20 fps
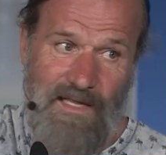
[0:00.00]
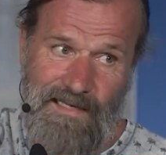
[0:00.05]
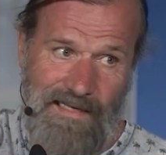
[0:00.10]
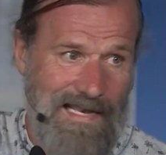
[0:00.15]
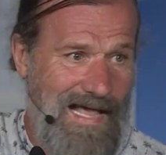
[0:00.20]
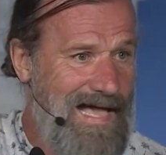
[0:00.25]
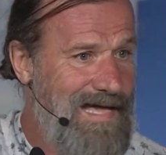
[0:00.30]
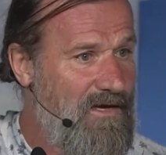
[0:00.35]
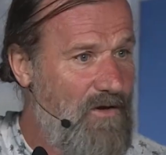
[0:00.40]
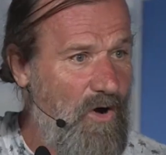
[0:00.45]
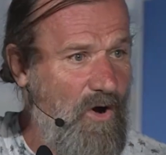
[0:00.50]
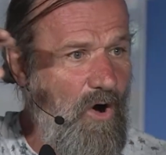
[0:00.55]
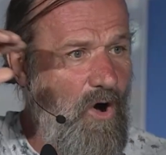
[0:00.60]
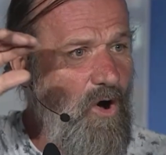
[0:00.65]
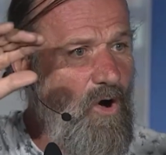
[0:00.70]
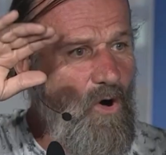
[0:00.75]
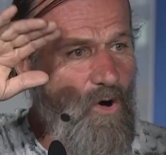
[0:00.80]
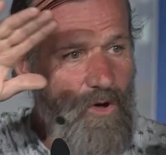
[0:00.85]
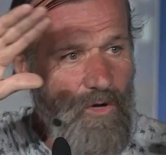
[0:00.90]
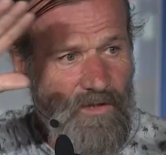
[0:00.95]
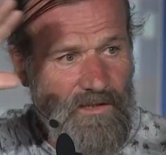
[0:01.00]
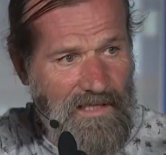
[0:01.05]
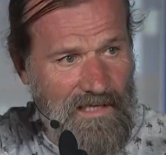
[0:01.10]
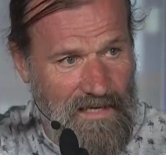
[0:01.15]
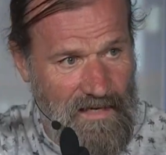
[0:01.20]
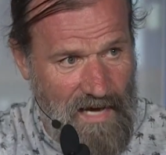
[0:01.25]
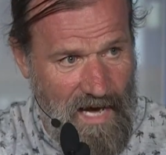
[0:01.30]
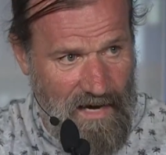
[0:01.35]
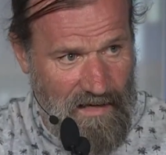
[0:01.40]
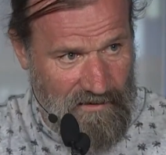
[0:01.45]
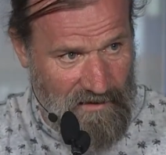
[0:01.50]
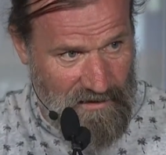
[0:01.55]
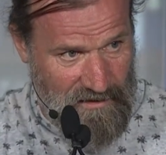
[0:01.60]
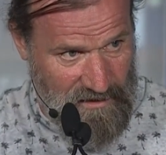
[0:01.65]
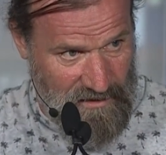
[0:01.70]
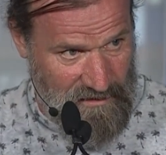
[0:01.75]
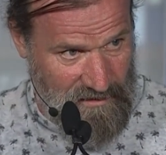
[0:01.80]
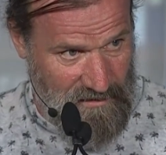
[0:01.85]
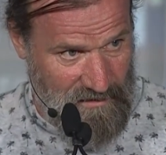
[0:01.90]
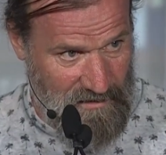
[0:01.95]
like all the
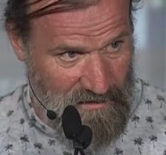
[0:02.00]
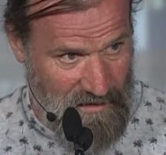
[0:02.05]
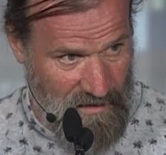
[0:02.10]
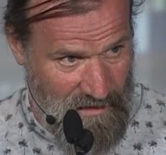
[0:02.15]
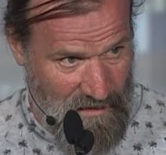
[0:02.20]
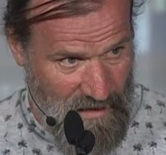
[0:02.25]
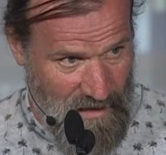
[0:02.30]
others.